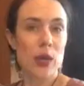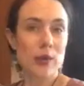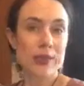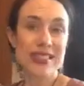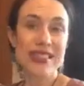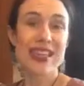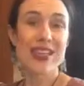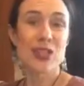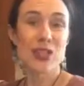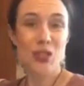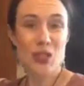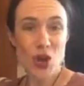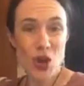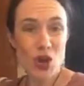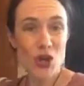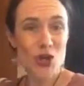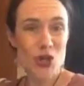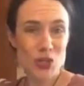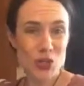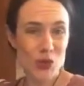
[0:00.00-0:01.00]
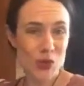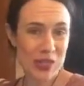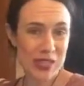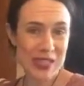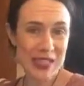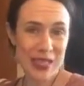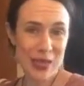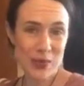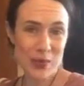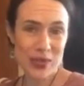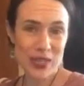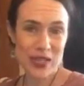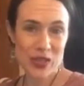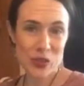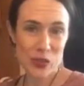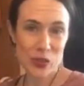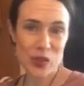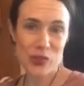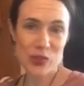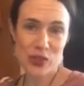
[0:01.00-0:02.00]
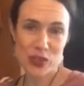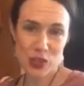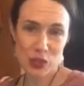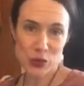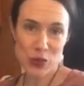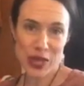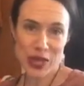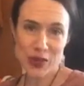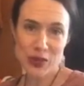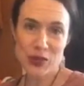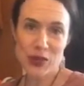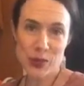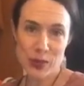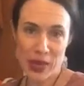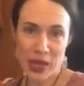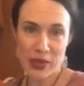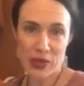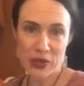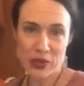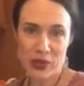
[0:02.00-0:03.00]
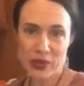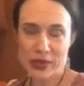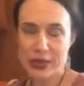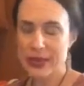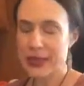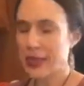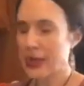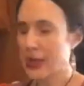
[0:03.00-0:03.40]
I would say the longer you can keep it in the refrigerator, the better.